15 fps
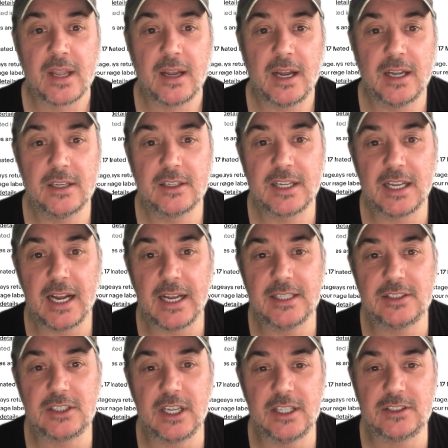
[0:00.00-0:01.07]
And look at that,
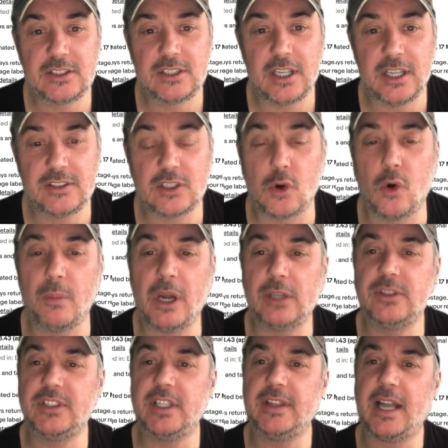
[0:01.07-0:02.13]
it's
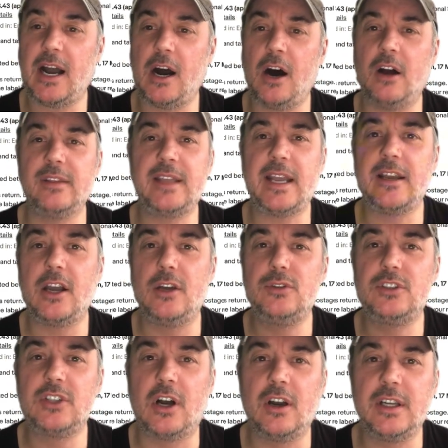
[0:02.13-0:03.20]
almost in that Art Deco
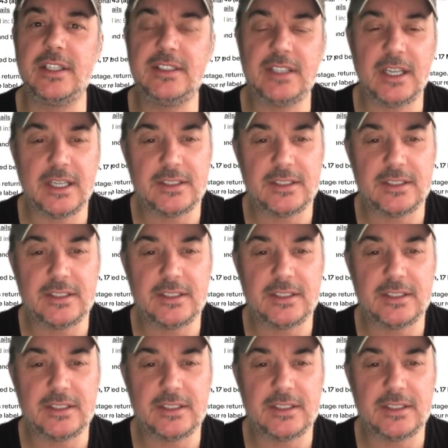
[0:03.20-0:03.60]
style, isn't it?